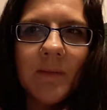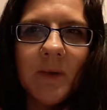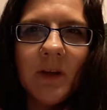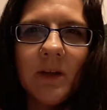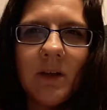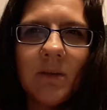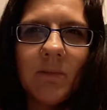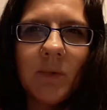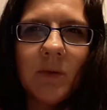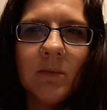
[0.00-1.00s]
Thinking I'm
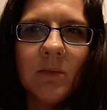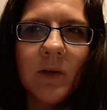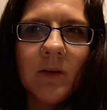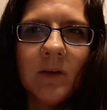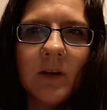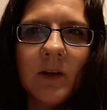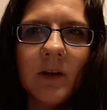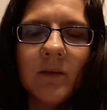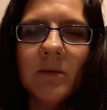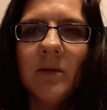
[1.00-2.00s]
probably not going to
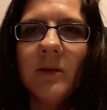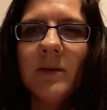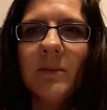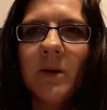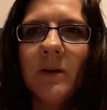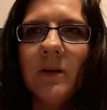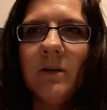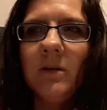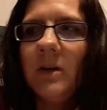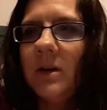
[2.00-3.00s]
get through this by the end
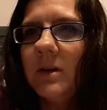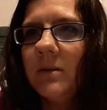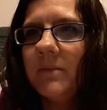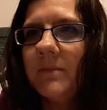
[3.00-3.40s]
of the year.